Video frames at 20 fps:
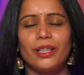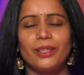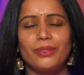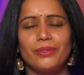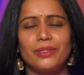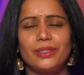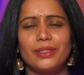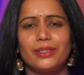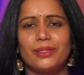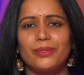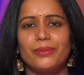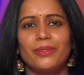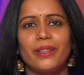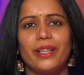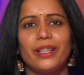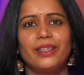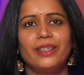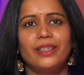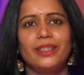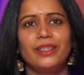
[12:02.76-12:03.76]
It was
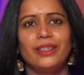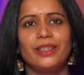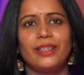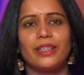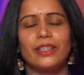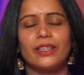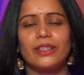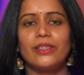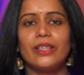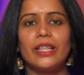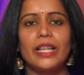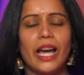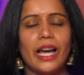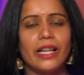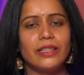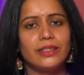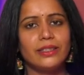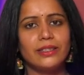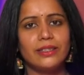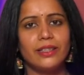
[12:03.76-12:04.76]
very, like,
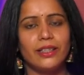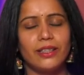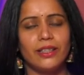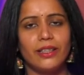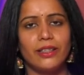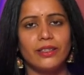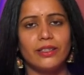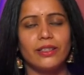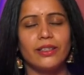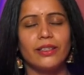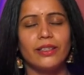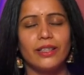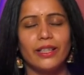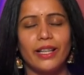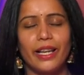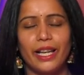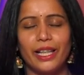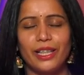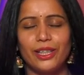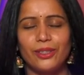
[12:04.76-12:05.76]
I just heard,
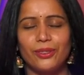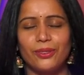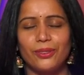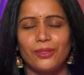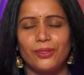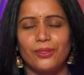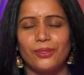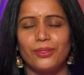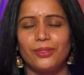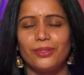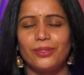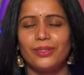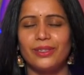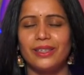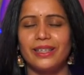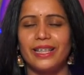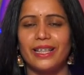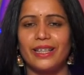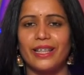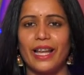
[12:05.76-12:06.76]
hello,
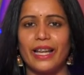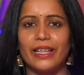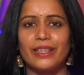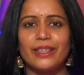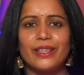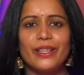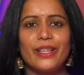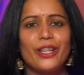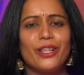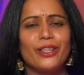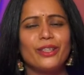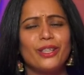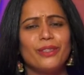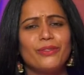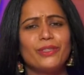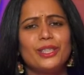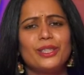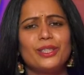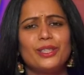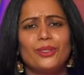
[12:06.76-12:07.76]
like that.
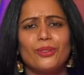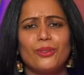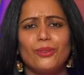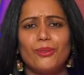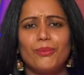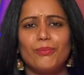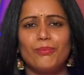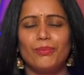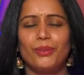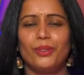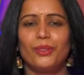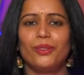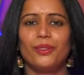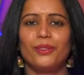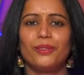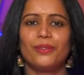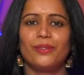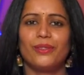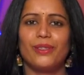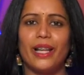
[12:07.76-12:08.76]
That is so
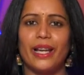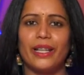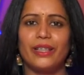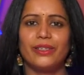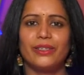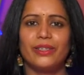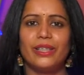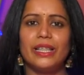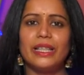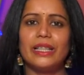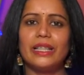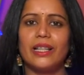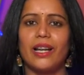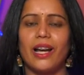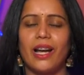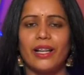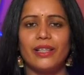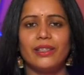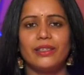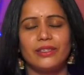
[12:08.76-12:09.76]
beautiful. I really
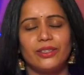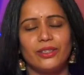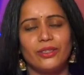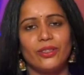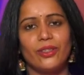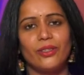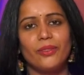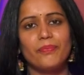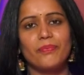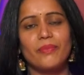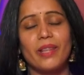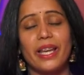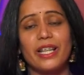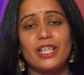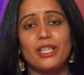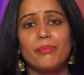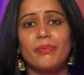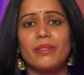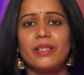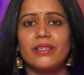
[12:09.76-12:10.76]
can't, you know,
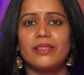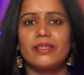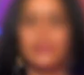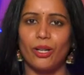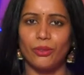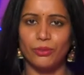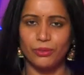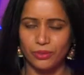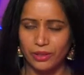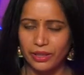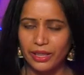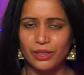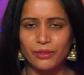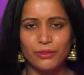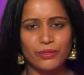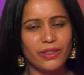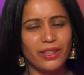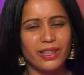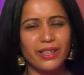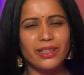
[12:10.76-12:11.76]
express how that
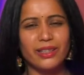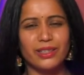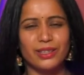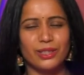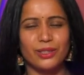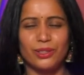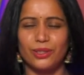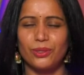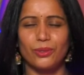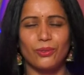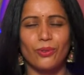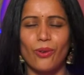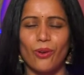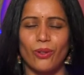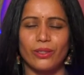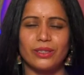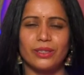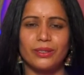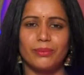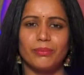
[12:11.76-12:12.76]
feeling is so
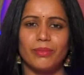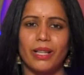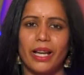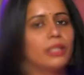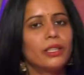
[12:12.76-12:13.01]
awesome.